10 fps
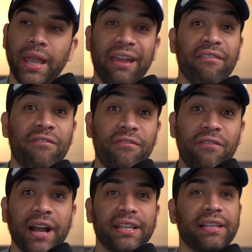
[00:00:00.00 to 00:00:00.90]
it
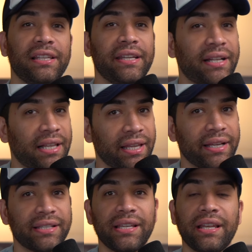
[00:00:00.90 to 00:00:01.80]
finally
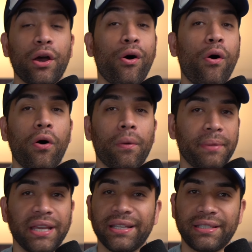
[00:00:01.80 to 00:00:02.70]
clicks and it all
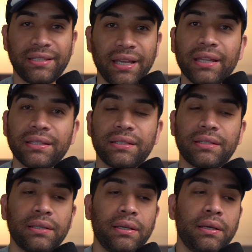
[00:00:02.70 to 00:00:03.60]
makes sense.